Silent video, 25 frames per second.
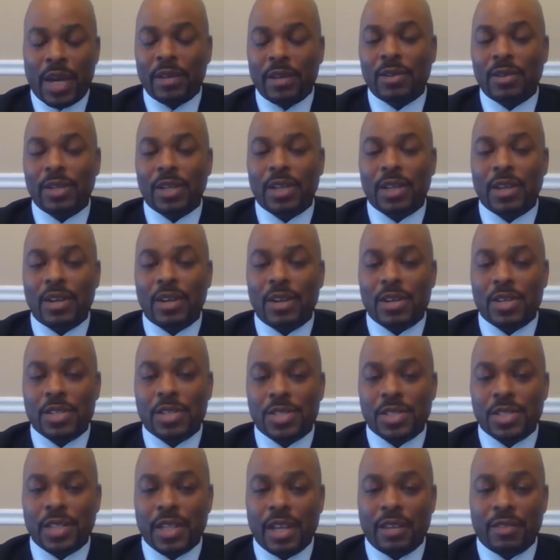My only
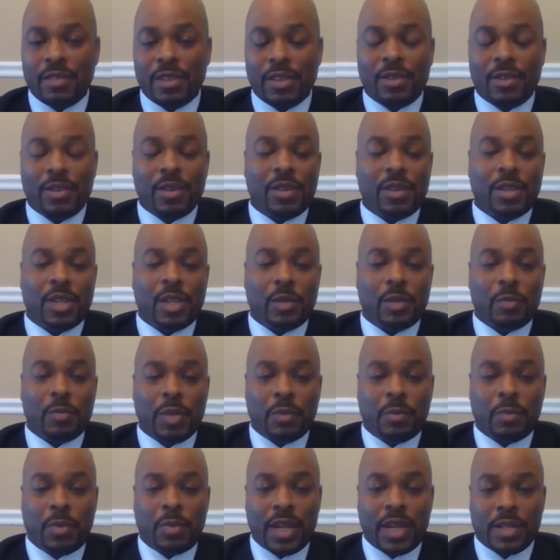caution, having
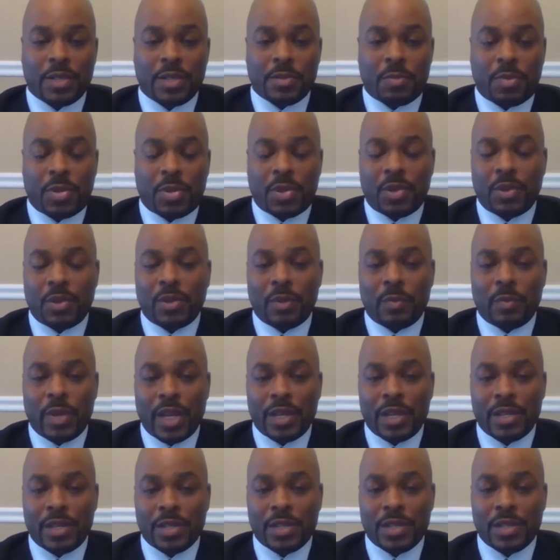grown up as a
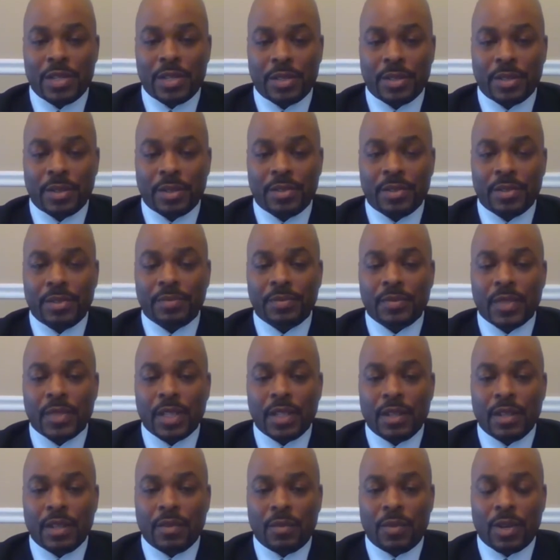program manager,
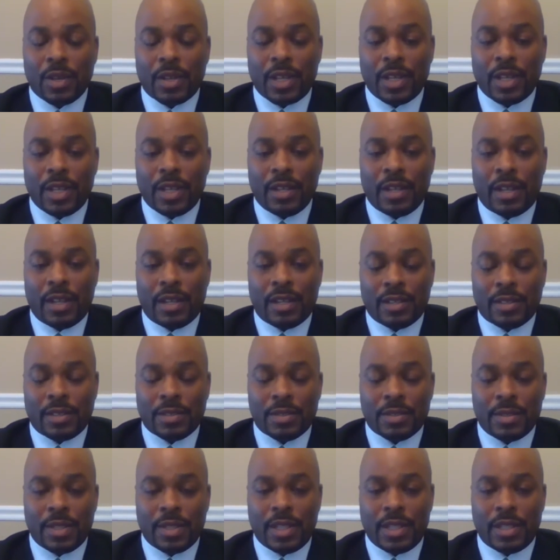working
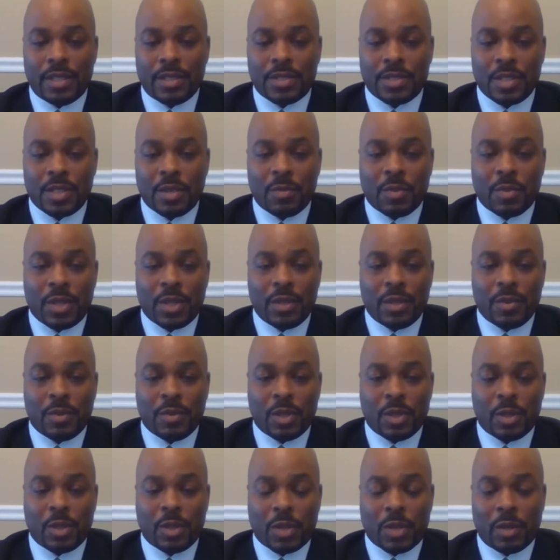in the
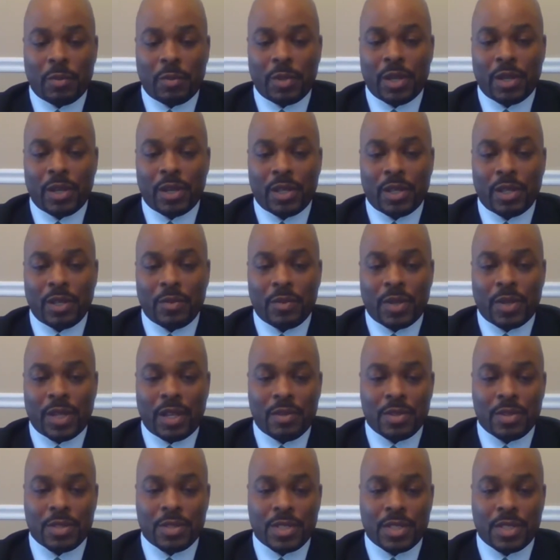submarine world primarily
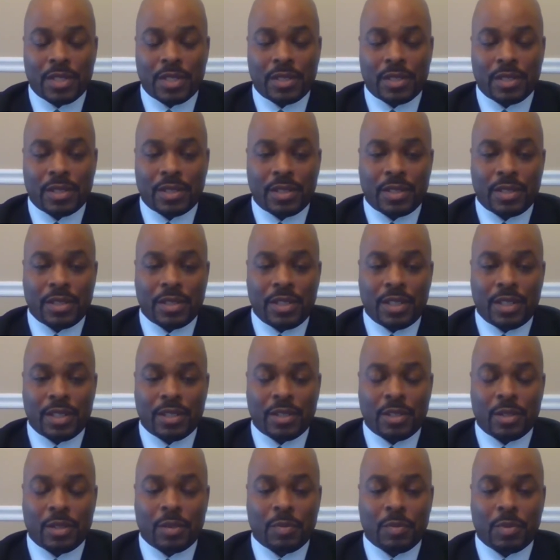when I was
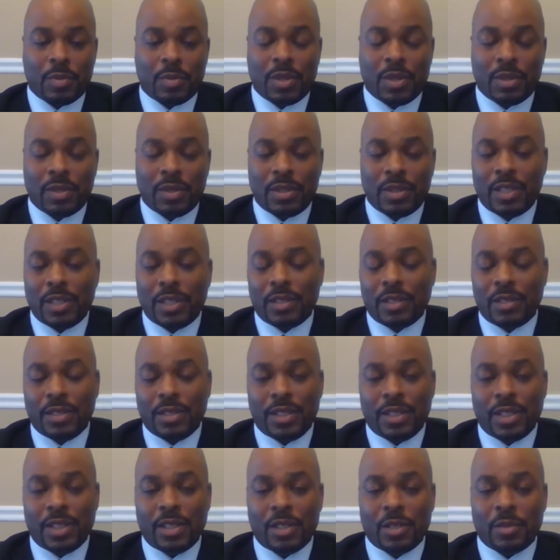a
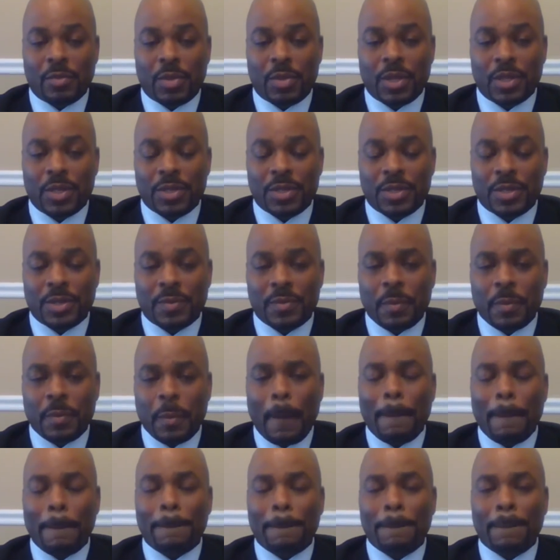younger
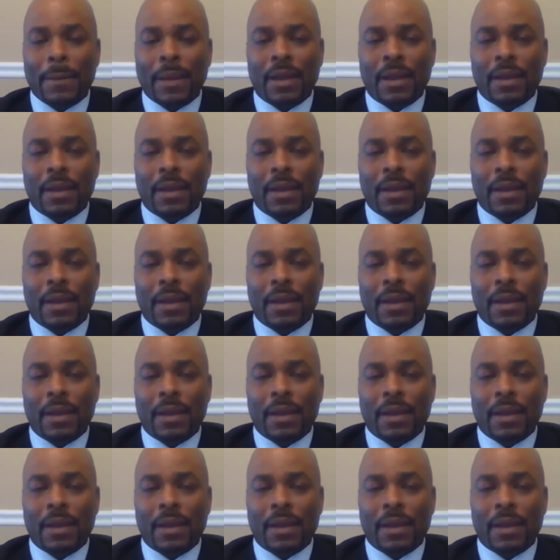person,